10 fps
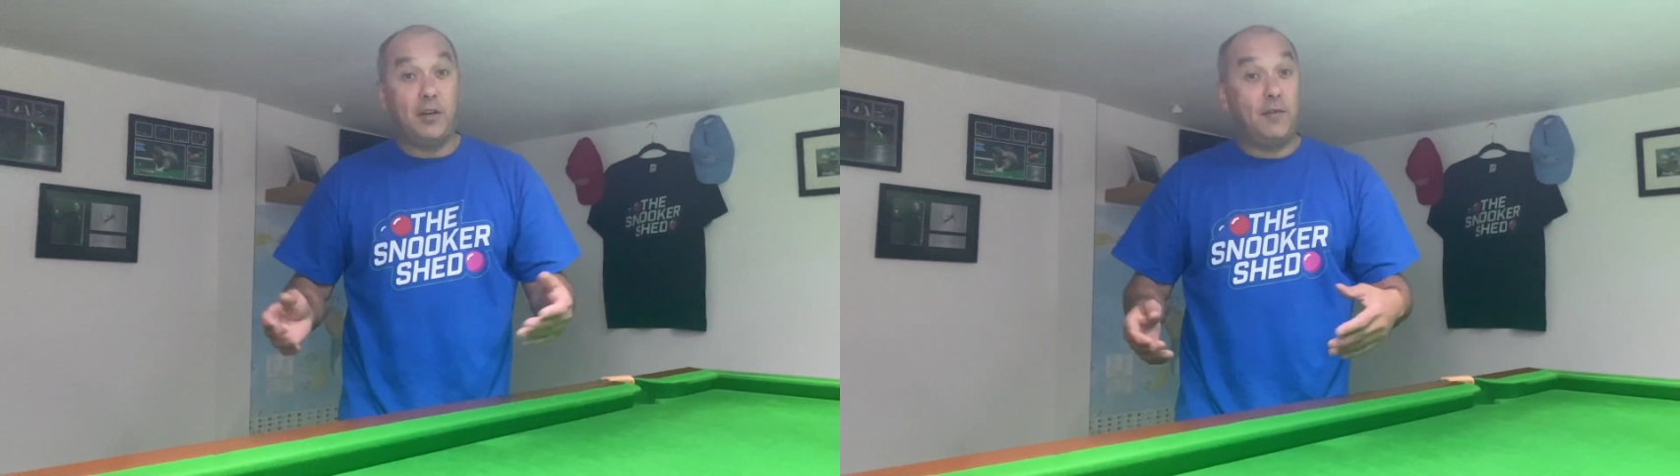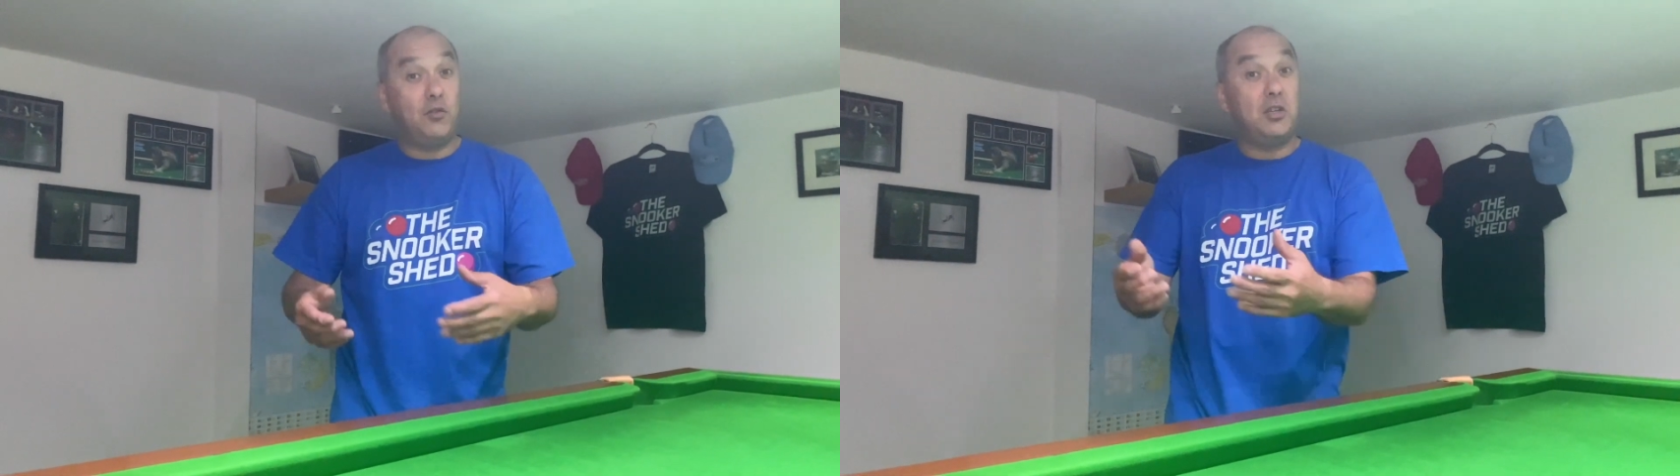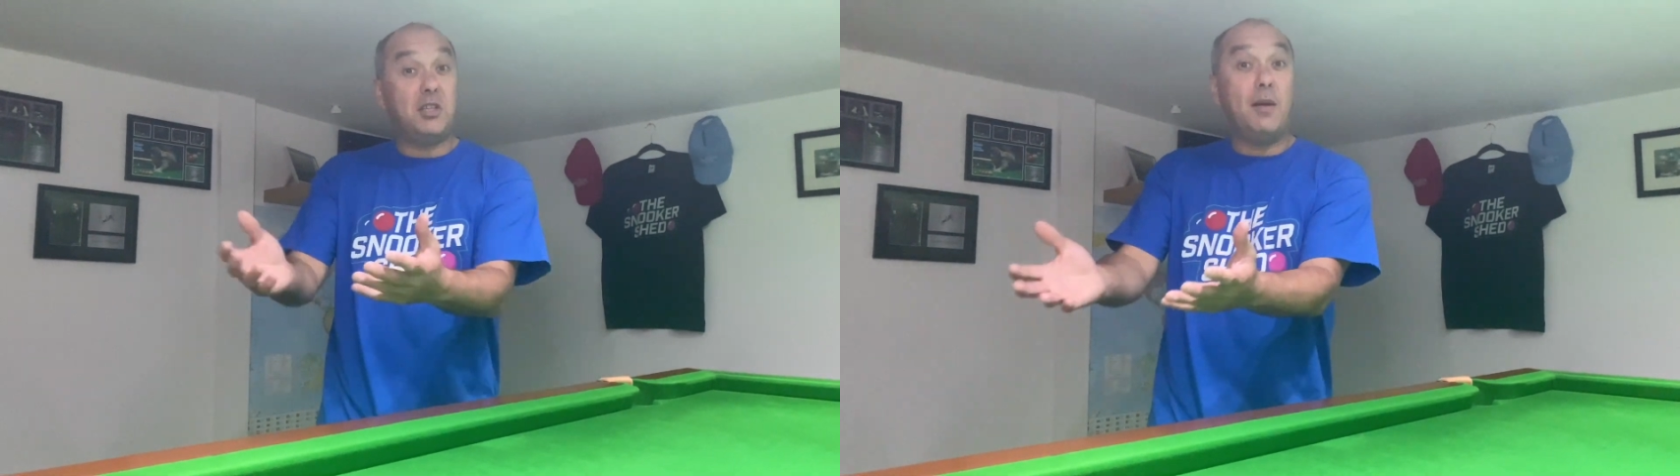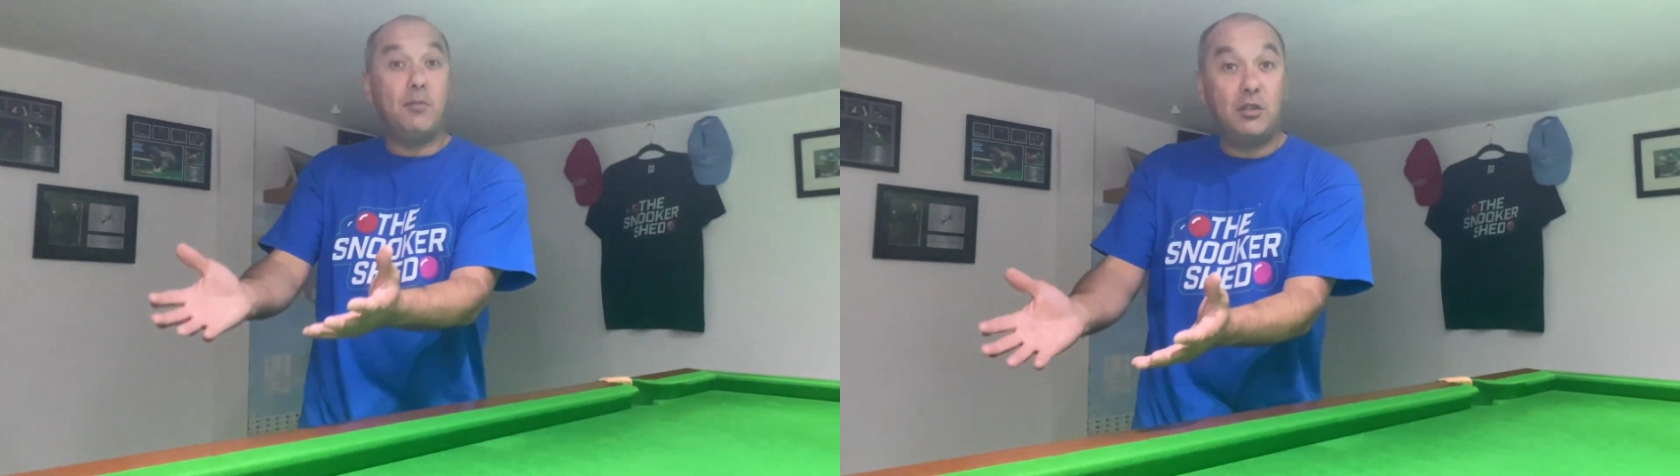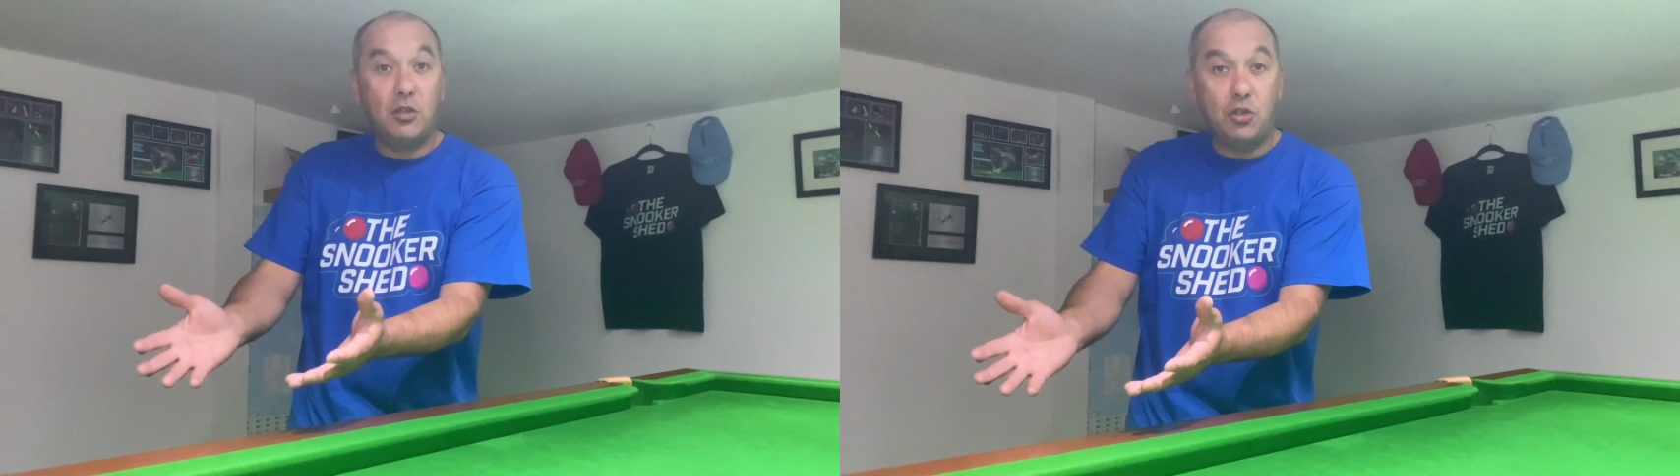You've just sent me
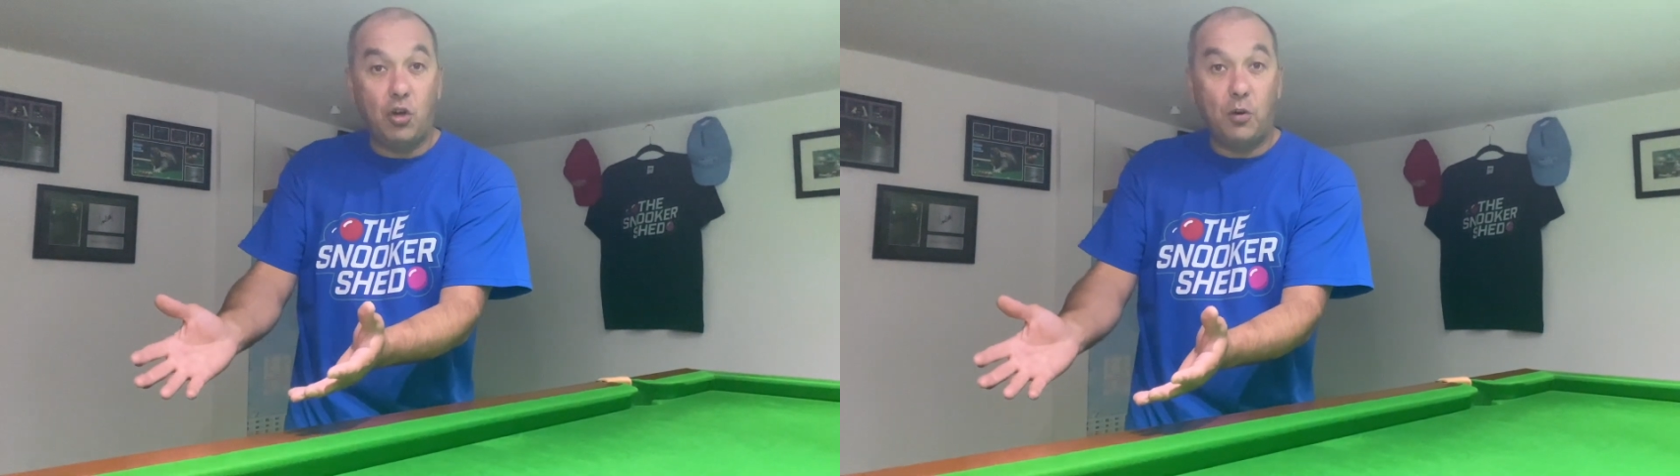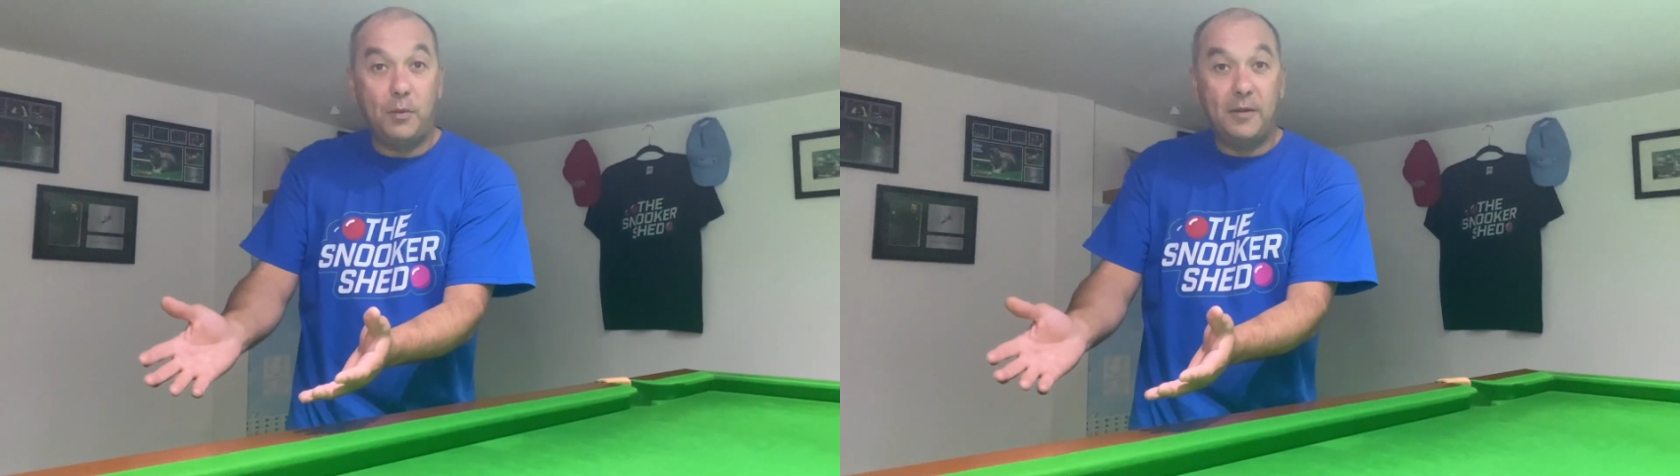to the shop.